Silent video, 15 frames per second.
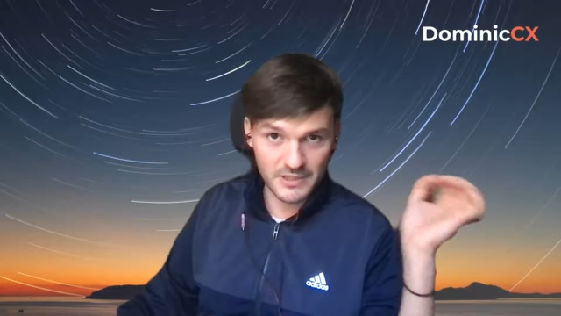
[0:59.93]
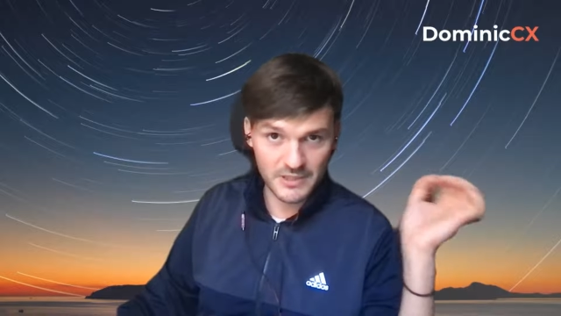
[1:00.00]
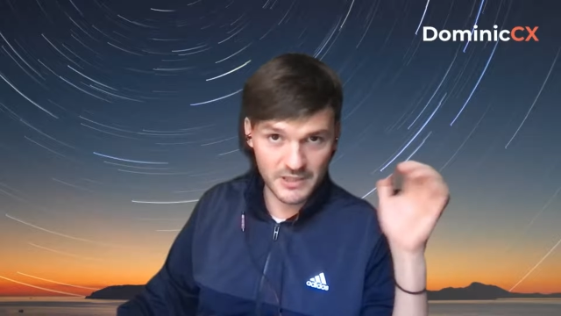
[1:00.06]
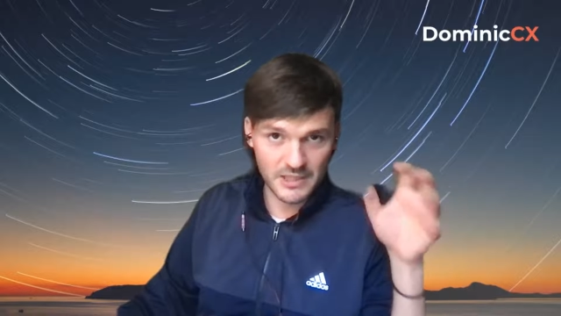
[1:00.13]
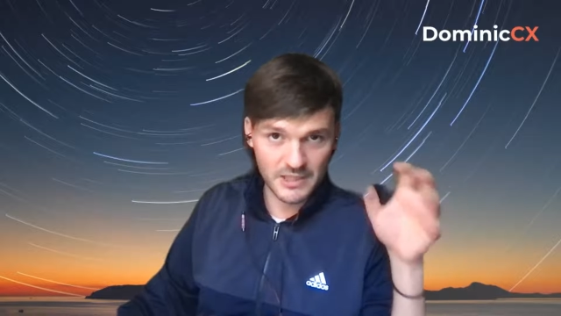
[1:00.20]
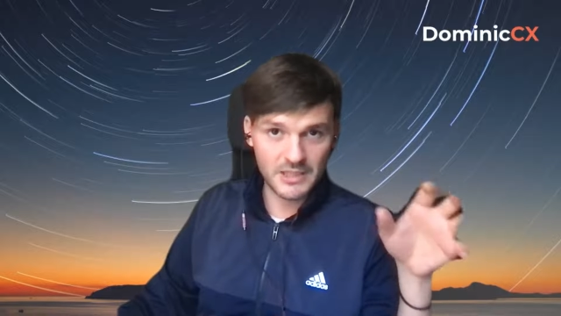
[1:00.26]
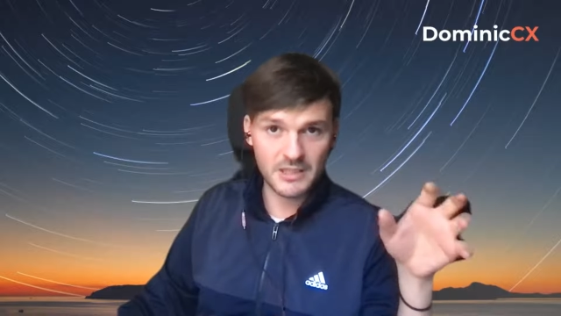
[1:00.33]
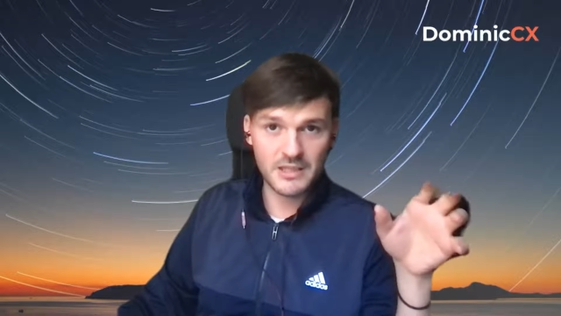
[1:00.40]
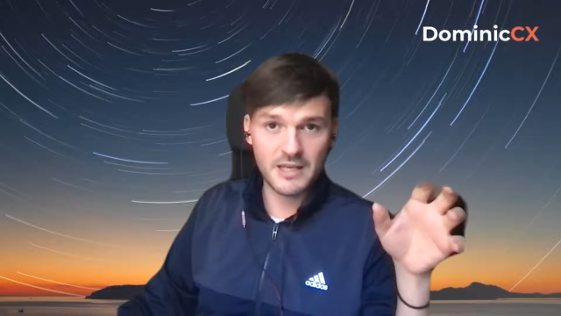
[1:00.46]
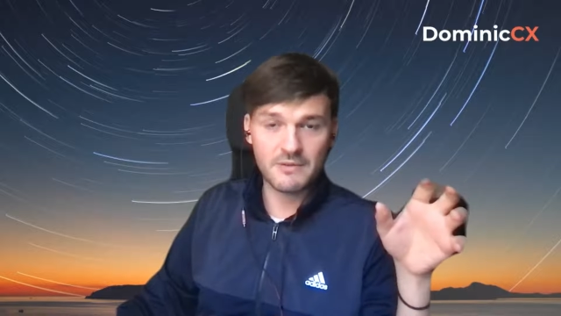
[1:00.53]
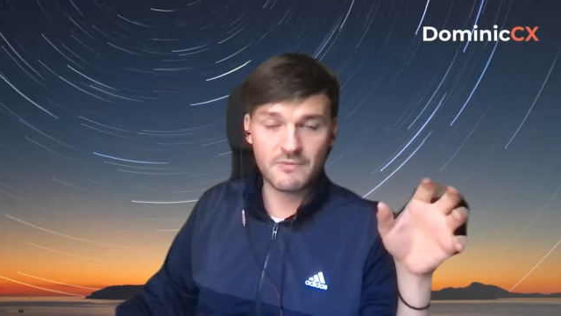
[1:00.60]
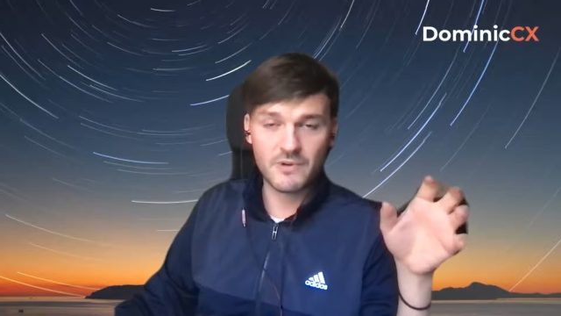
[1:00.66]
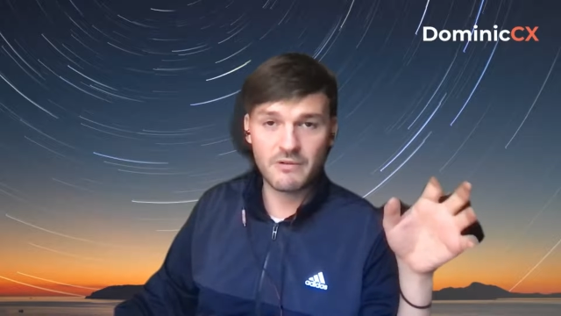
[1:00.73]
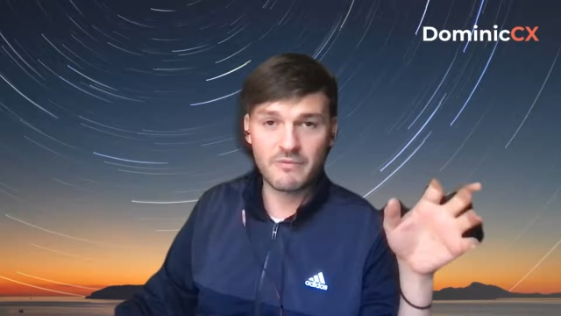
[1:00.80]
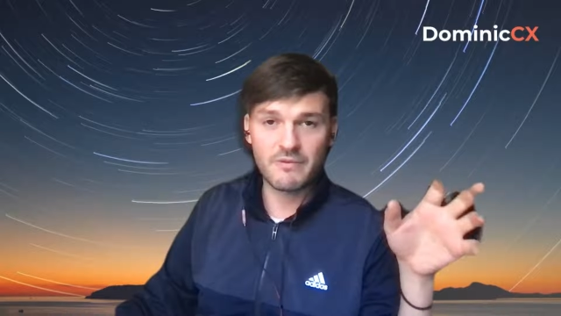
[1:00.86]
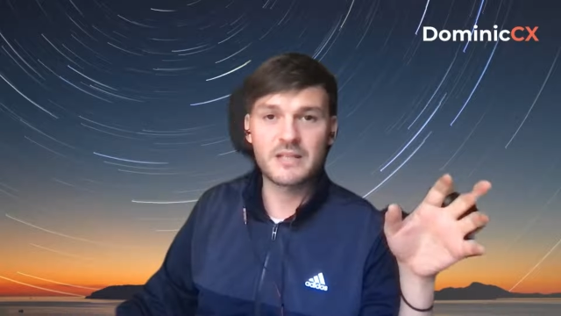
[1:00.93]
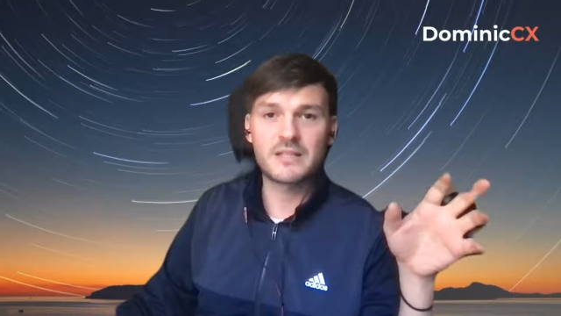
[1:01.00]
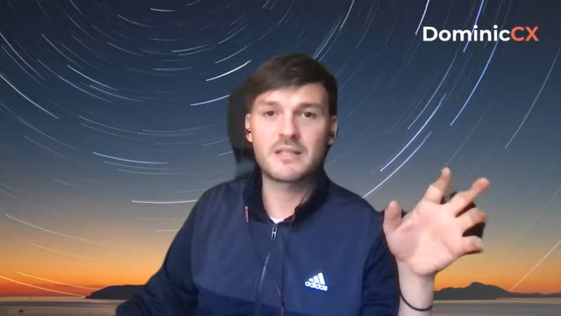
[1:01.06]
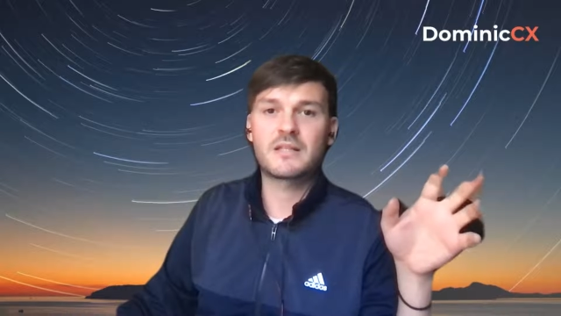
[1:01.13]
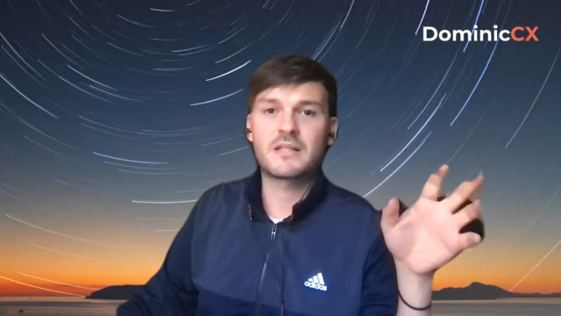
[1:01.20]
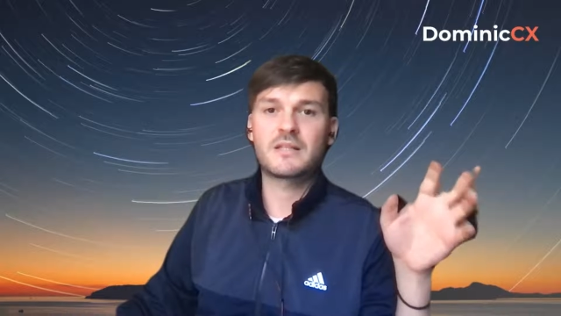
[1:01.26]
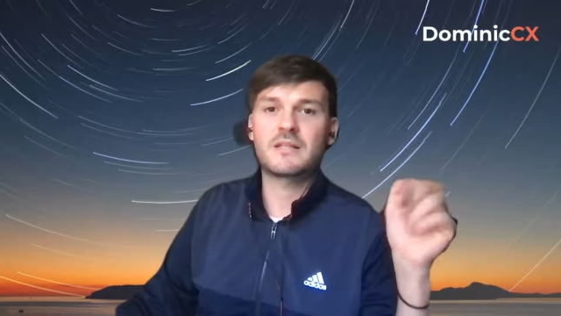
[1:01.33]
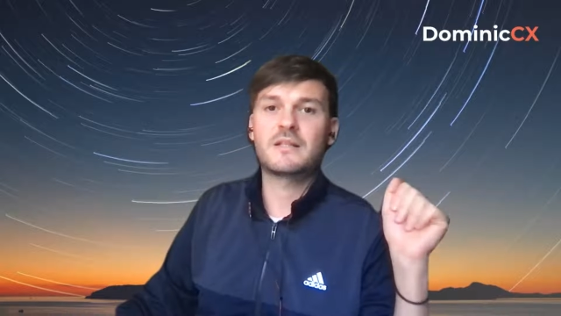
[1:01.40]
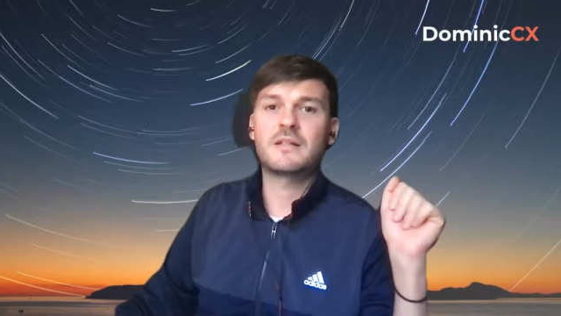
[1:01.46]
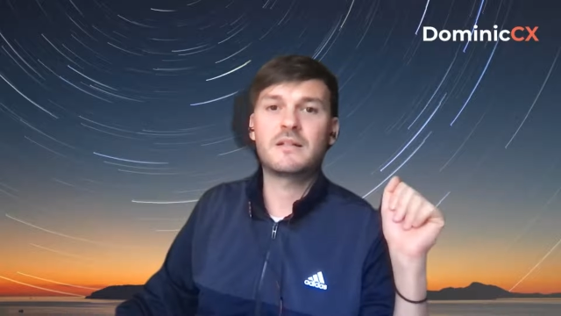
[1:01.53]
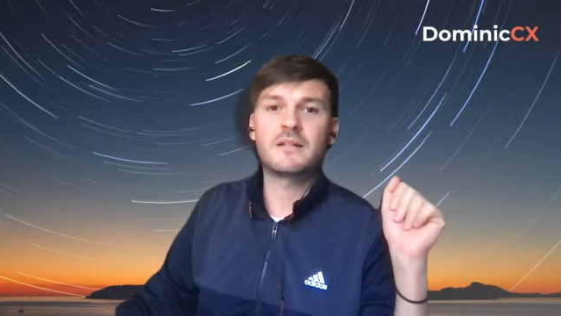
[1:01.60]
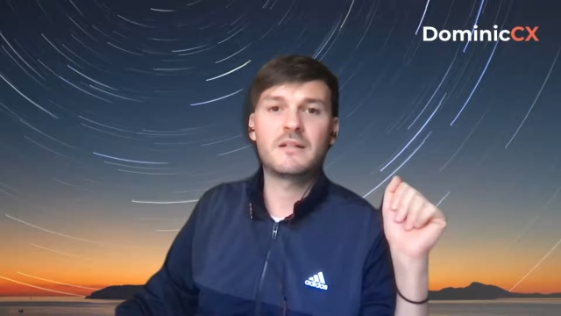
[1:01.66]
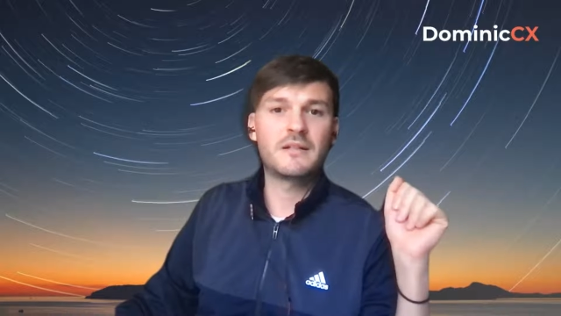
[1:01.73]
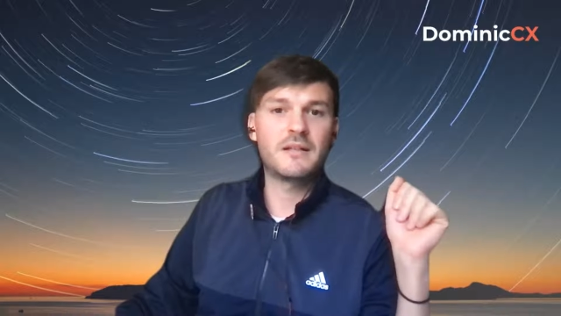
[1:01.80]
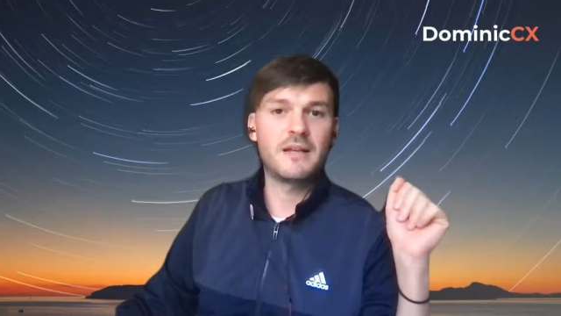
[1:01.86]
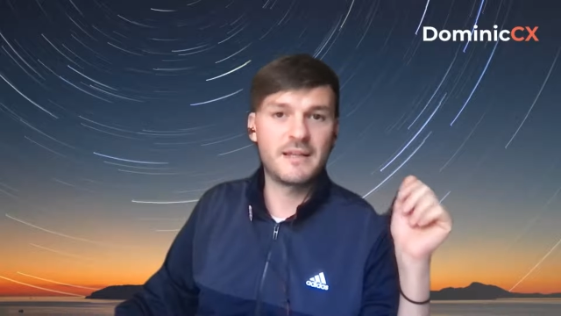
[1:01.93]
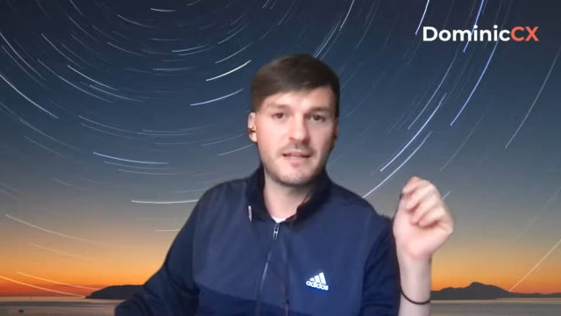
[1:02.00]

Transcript: to see that request uh,